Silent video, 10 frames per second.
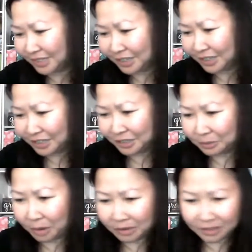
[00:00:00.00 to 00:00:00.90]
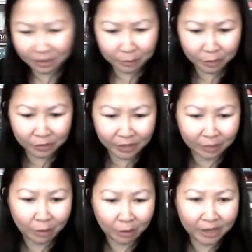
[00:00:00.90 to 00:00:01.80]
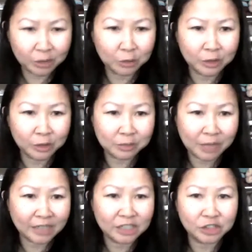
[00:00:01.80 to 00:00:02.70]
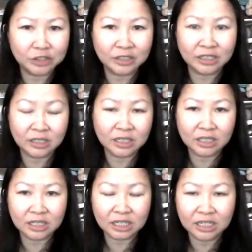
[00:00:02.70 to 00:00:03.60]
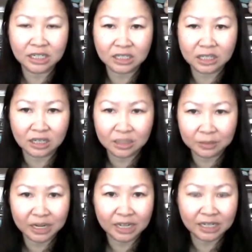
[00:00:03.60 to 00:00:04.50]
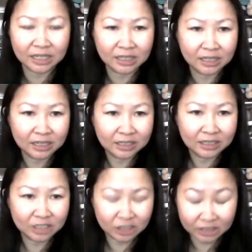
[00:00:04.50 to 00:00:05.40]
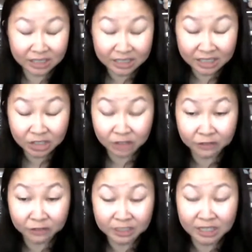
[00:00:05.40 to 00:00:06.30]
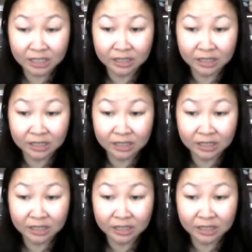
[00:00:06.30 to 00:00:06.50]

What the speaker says: Mark Zuckerberg, like why he only wears black t-shirts is because he's eliminating decision fatigue,